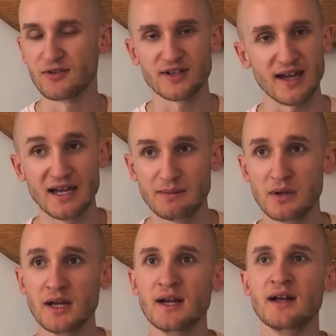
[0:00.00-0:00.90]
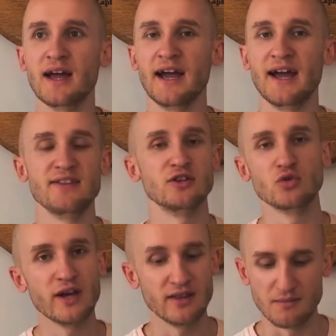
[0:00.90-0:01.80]
and for time, uh, they
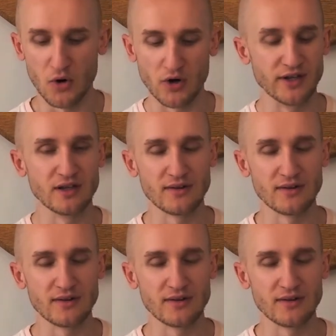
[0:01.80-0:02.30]
do it in the morning.